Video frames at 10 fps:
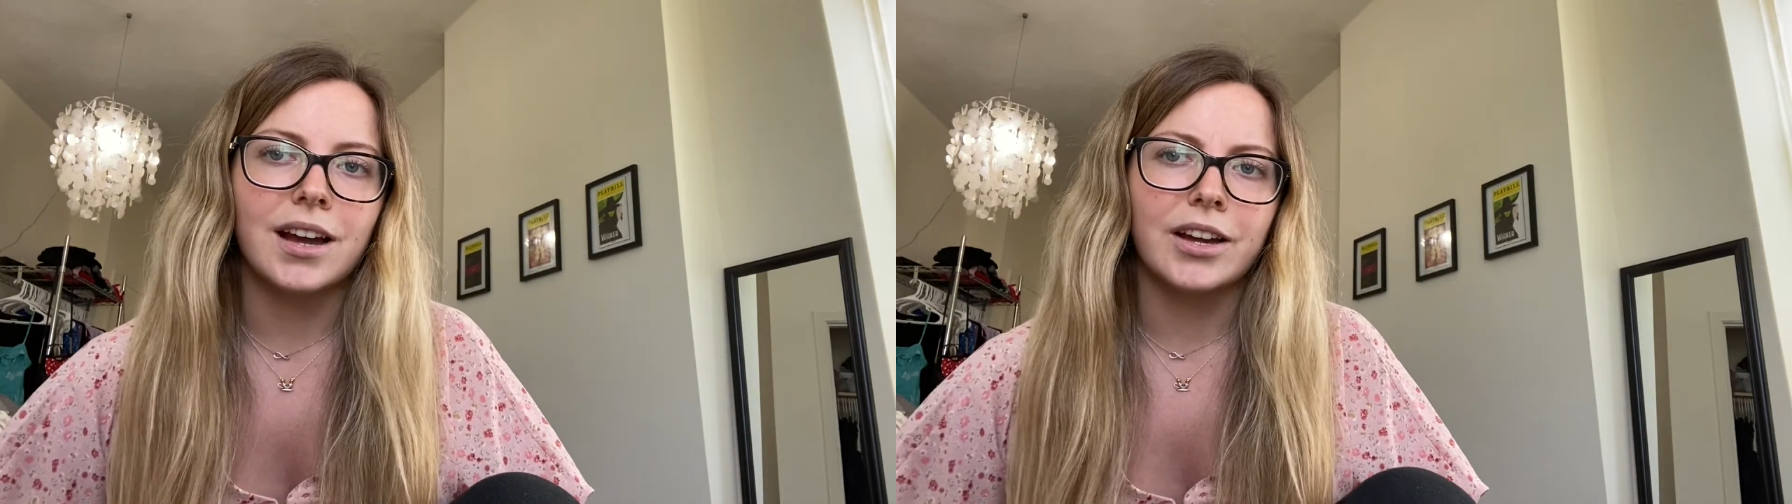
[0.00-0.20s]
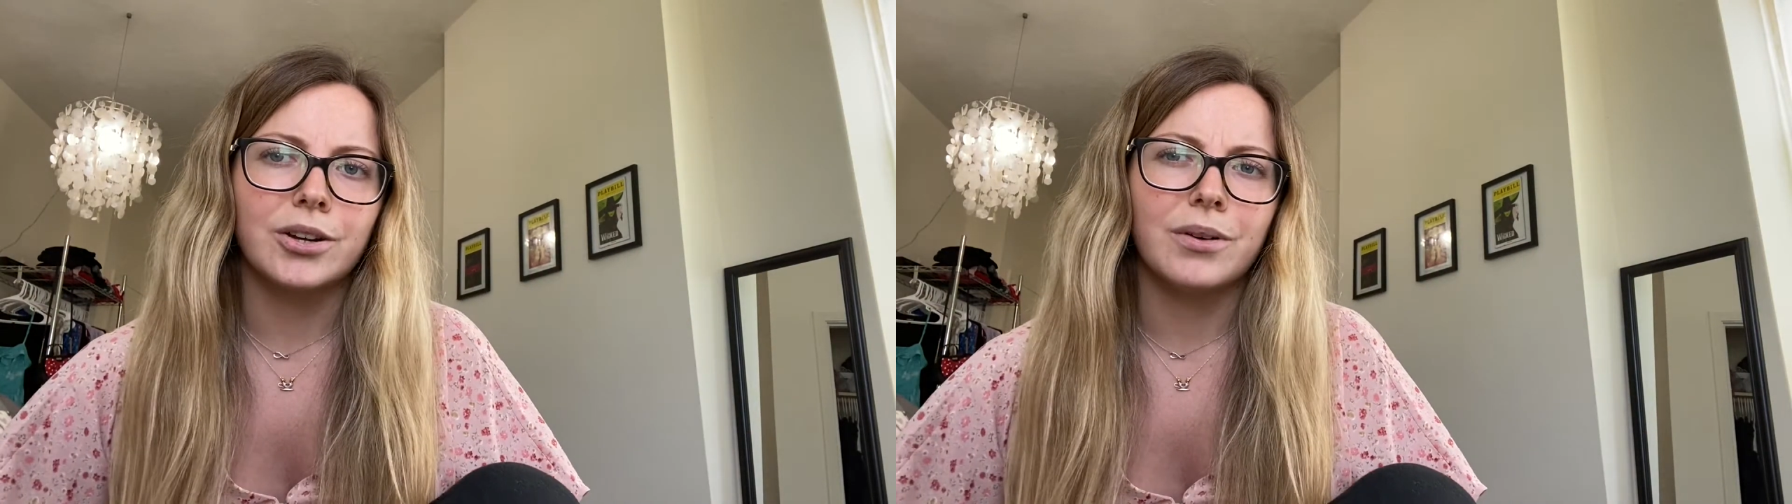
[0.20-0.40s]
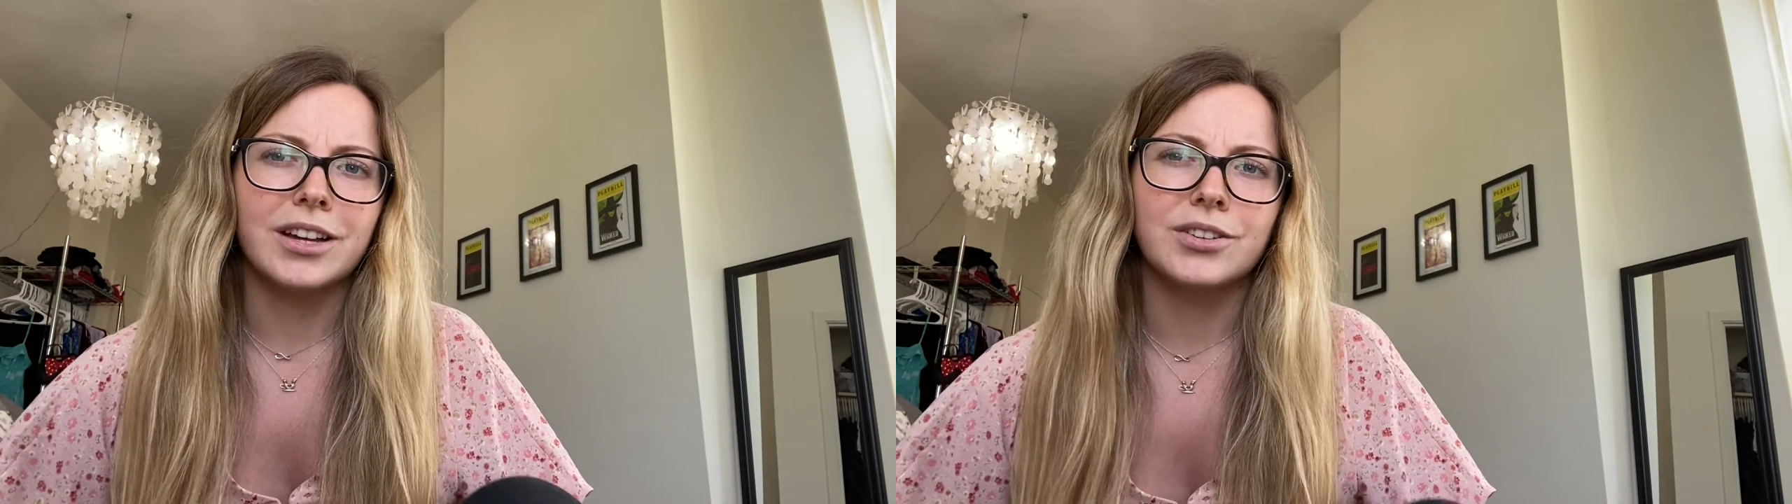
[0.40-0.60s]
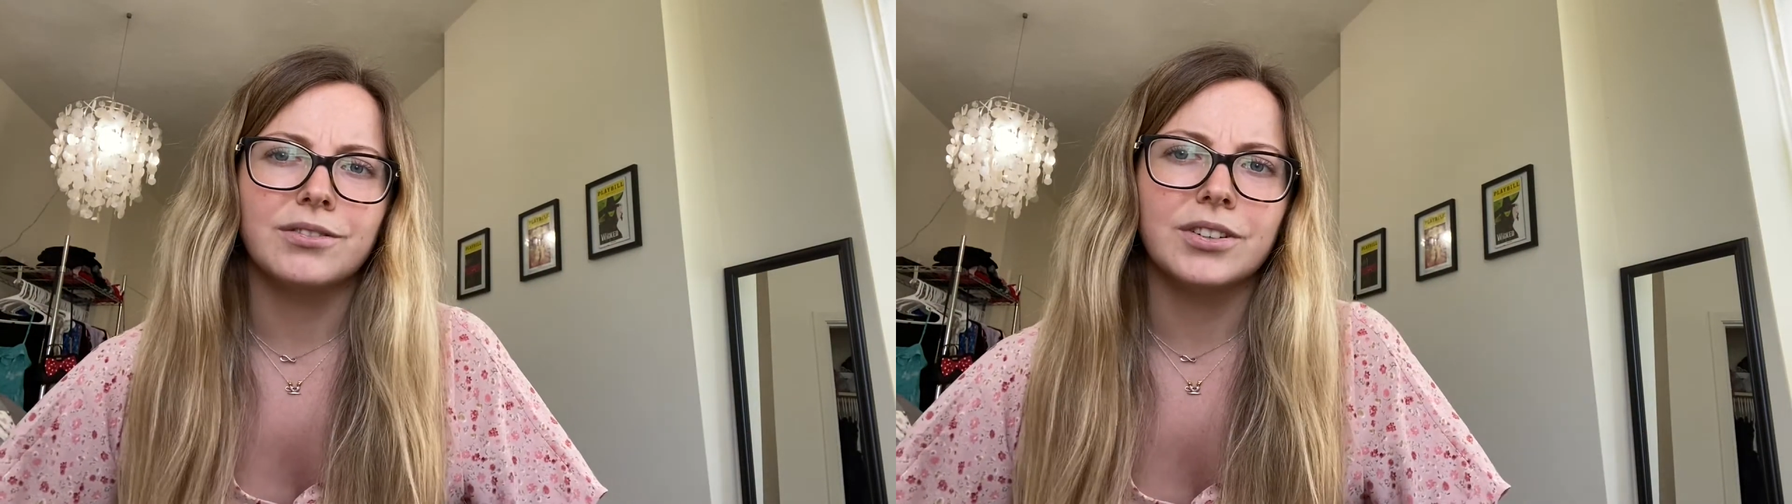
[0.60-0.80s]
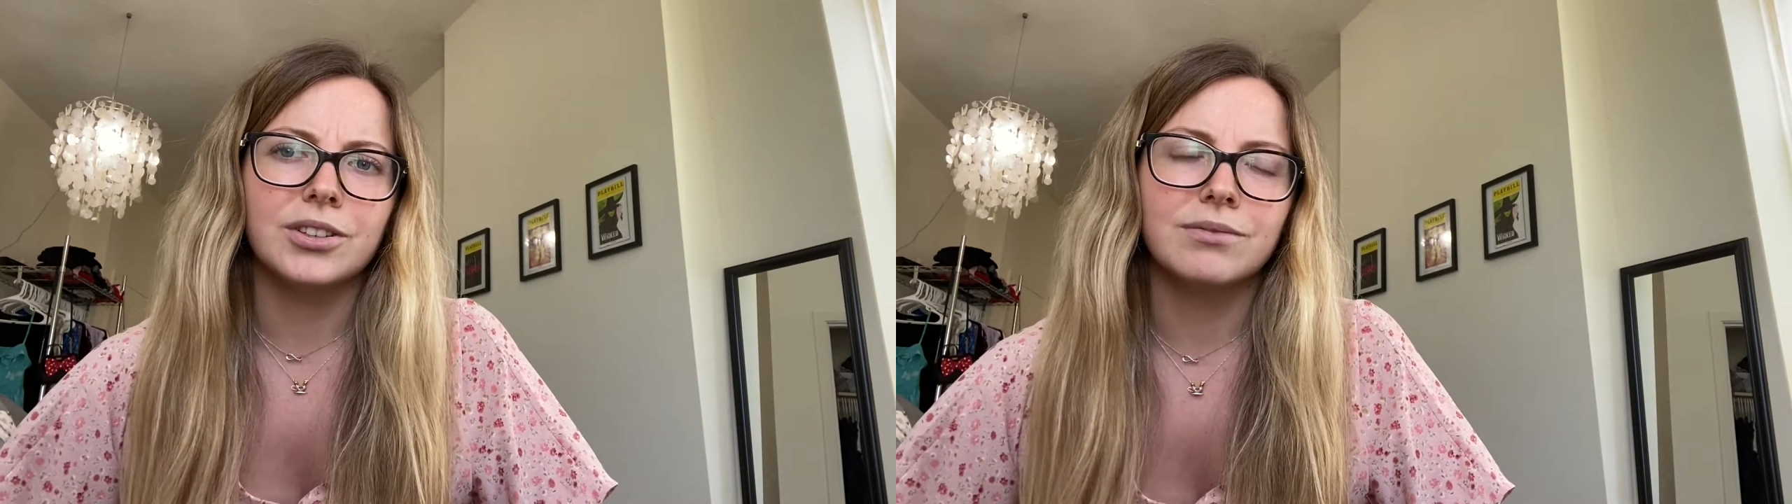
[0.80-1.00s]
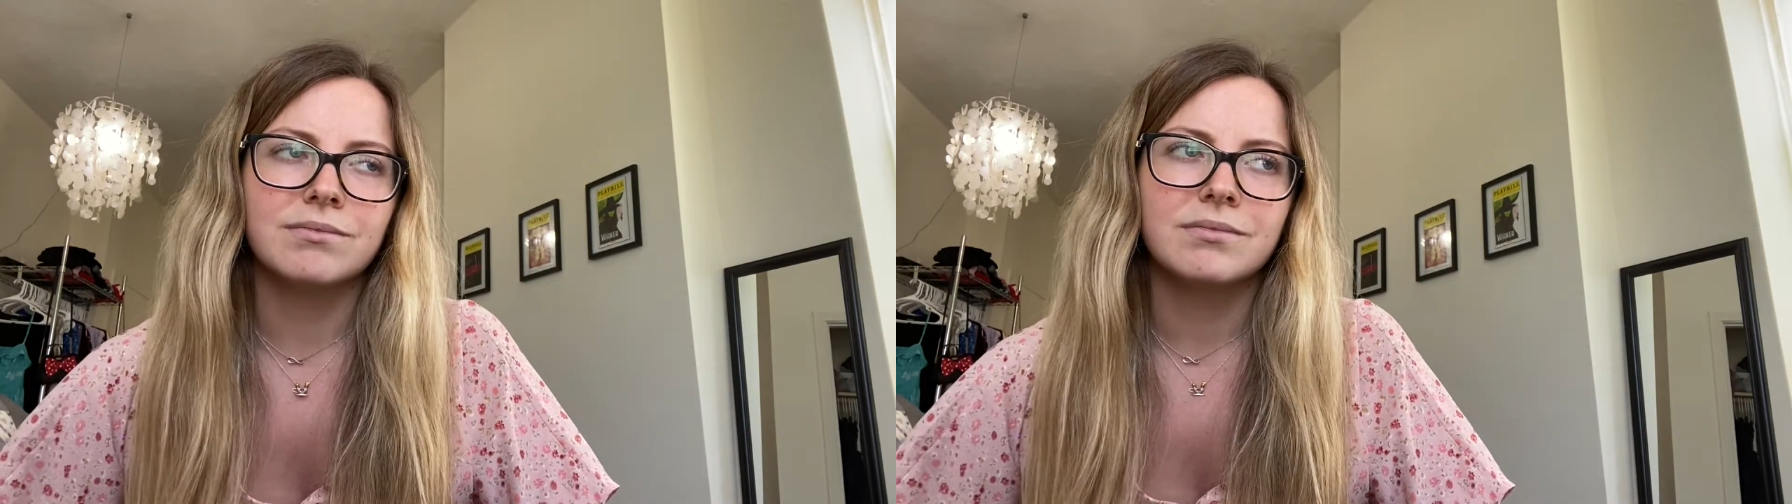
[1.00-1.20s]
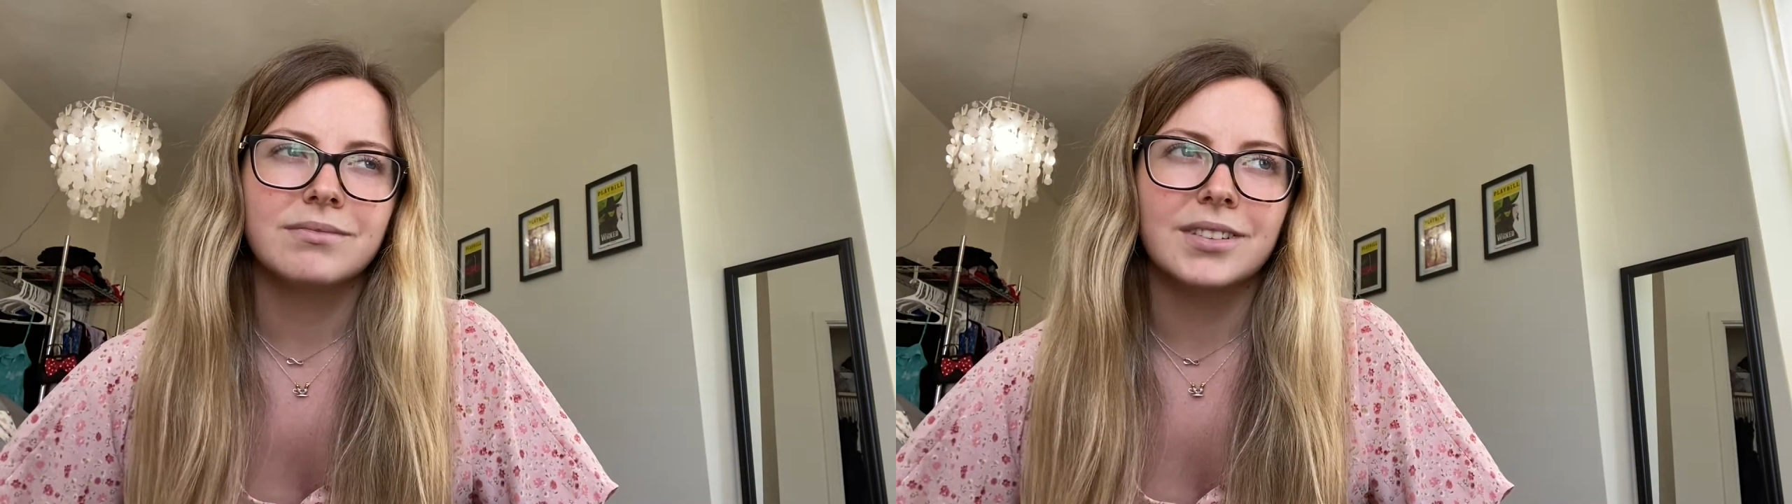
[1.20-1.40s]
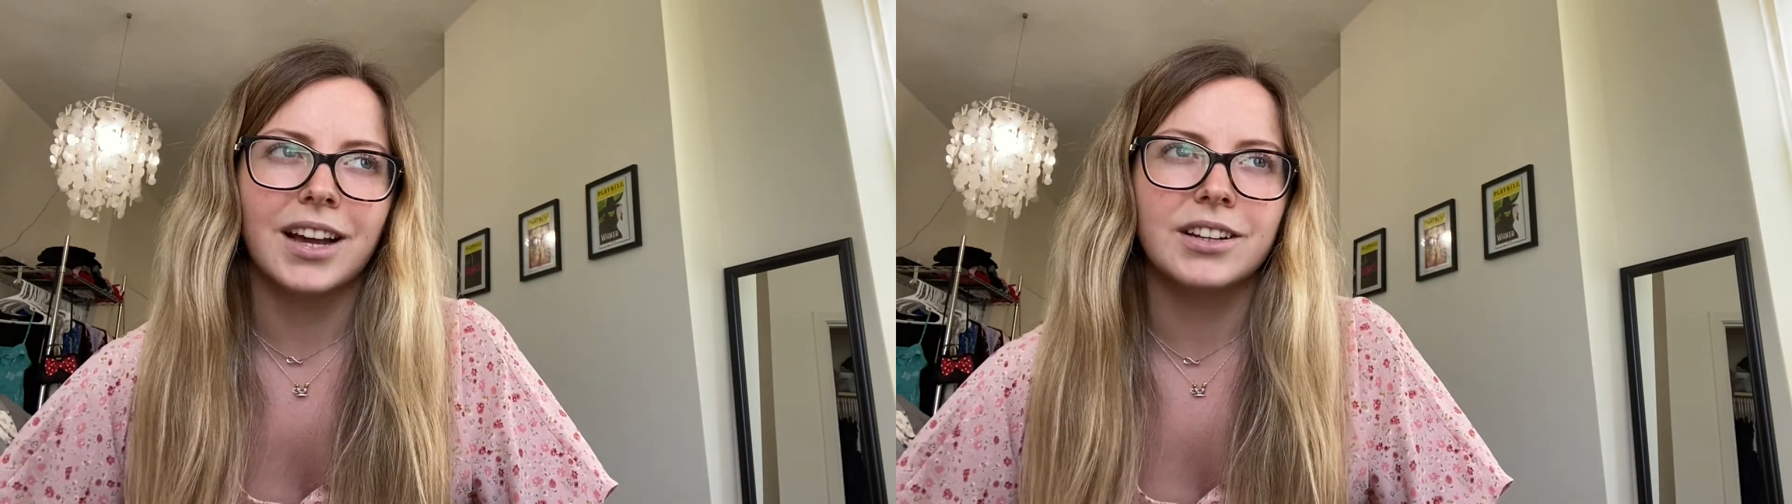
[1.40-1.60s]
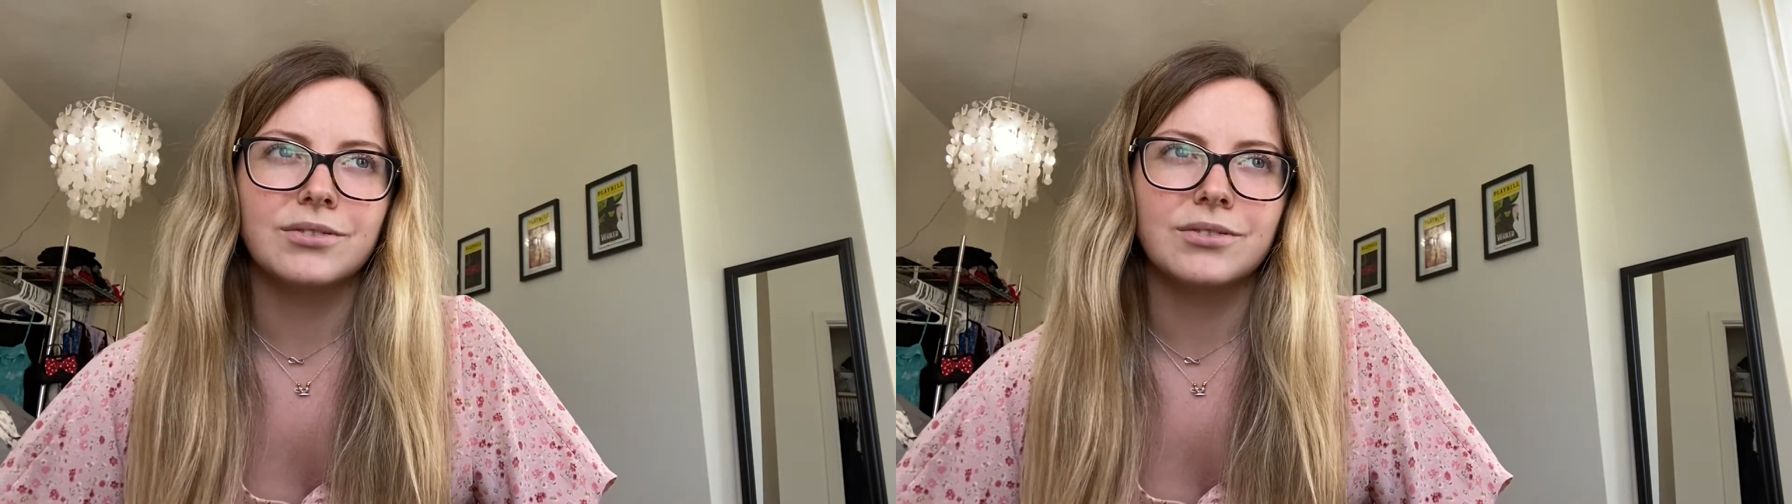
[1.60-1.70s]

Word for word: I know I could feel kind